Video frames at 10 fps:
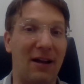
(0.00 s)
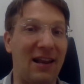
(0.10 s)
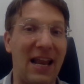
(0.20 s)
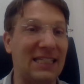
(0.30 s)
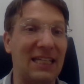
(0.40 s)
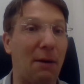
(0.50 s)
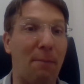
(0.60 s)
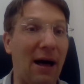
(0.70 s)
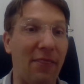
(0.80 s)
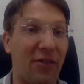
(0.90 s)
less than a
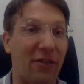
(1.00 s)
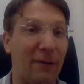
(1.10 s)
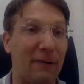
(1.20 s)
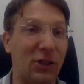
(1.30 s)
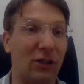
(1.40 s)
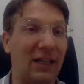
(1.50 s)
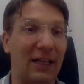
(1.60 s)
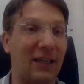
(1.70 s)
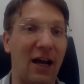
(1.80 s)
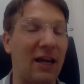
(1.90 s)
month, something
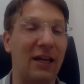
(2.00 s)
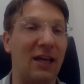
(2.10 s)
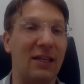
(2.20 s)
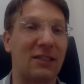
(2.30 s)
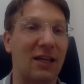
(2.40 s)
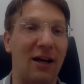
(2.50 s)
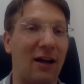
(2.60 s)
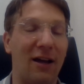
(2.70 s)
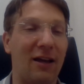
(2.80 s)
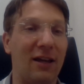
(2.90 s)
that is
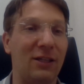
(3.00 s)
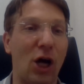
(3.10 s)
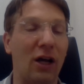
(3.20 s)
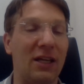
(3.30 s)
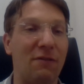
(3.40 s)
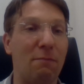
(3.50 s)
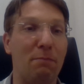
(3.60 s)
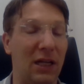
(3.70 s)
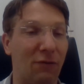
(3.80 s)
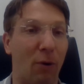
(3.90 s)
not even
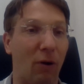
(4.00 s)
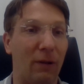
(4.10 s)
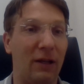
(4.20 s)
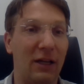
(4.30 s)
believable.